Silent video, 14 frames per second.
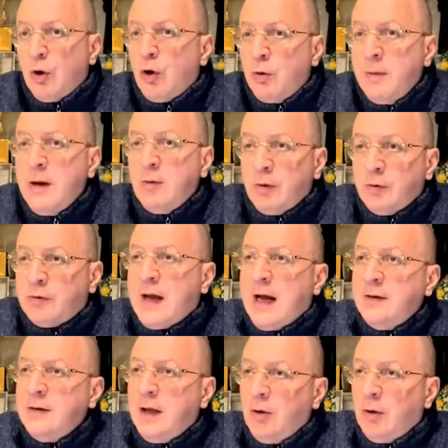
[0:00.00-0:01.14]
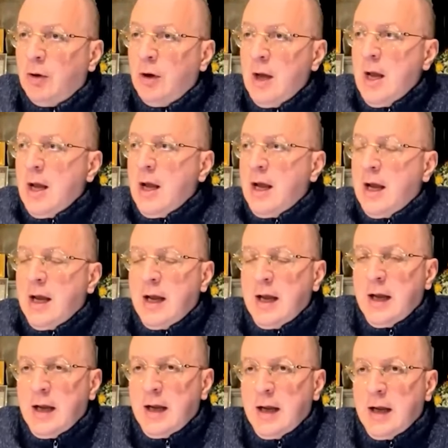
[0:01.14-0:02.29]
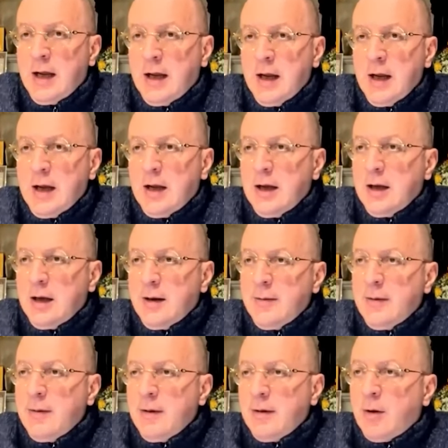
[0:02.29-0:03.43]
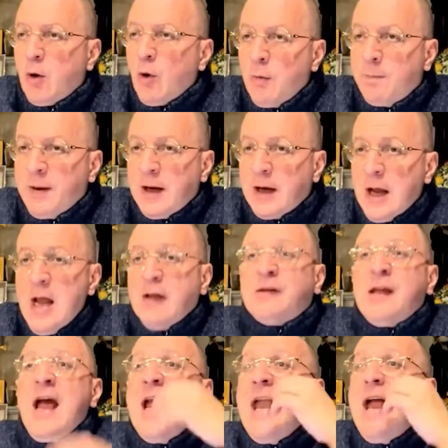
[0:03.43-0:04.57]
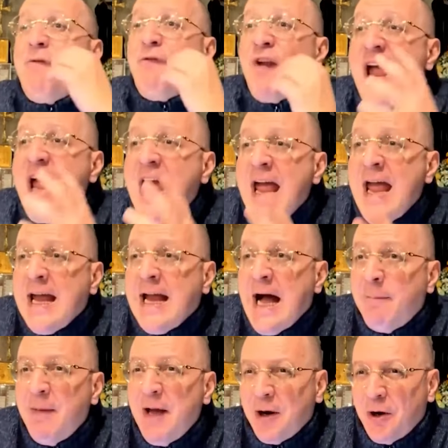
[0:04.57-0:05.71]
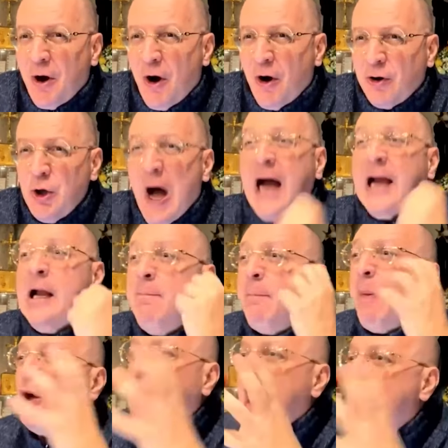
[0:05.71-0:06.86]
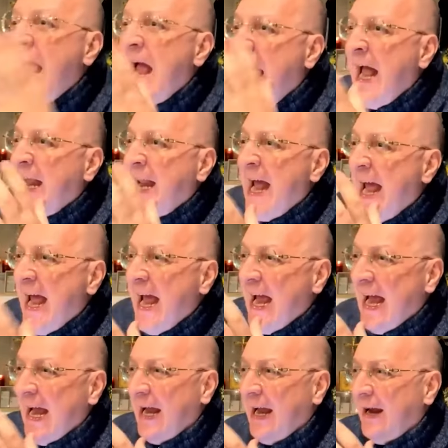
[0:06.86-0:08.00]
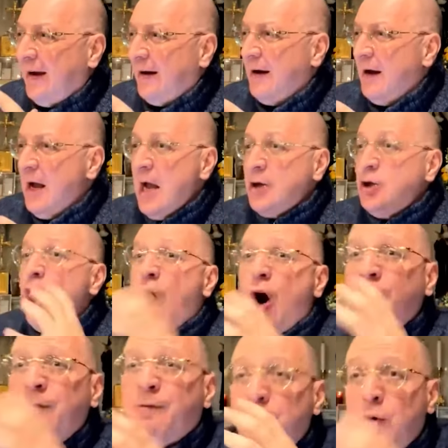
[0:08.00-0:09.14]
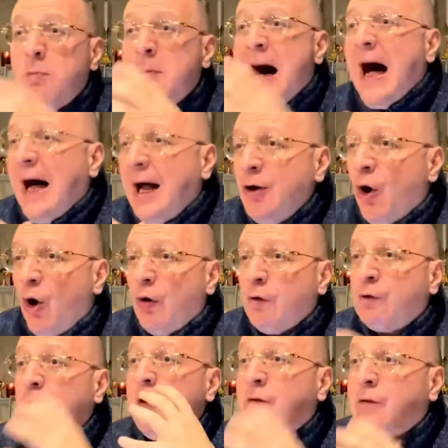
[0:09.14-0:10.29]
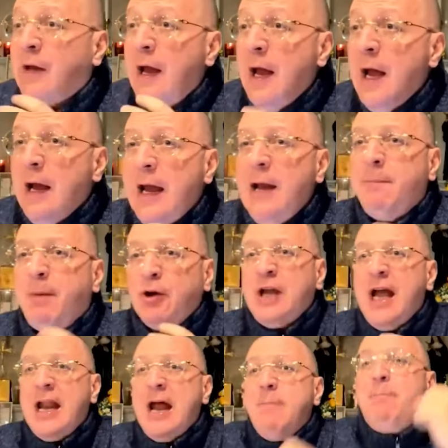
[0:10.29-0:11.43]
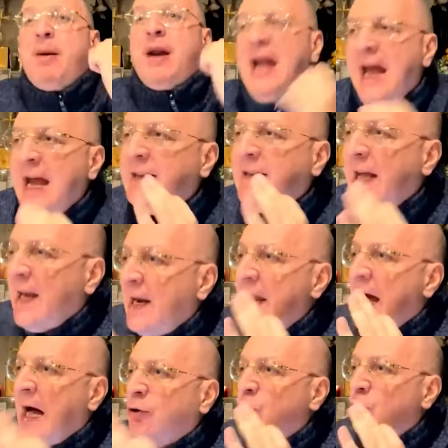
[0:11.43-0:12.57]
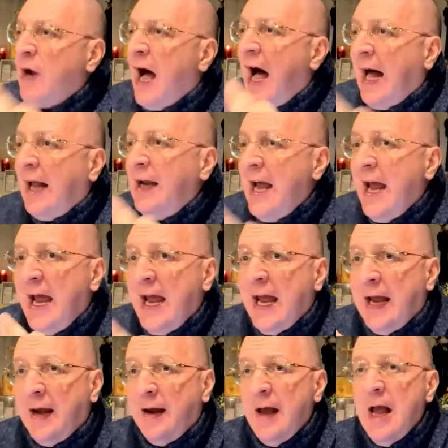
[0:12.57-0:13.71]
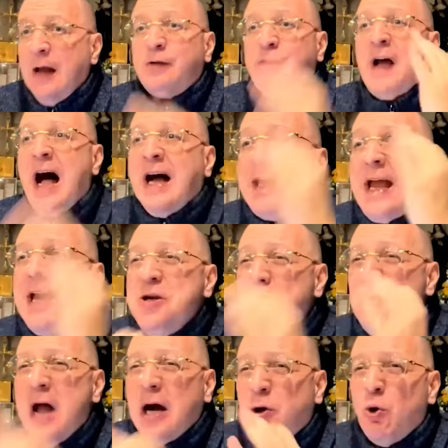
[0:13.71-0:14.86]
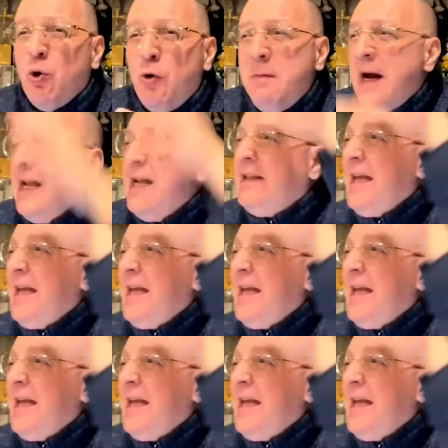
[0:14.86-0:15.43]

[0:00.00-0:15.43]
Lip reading: and the Unicum in check. And he keeps them in check when they say, in union with Pope Francis. He can do this, whatever he wants, he can do. When could a pope ever have been silent about the portal theologian, prefect of the doctrine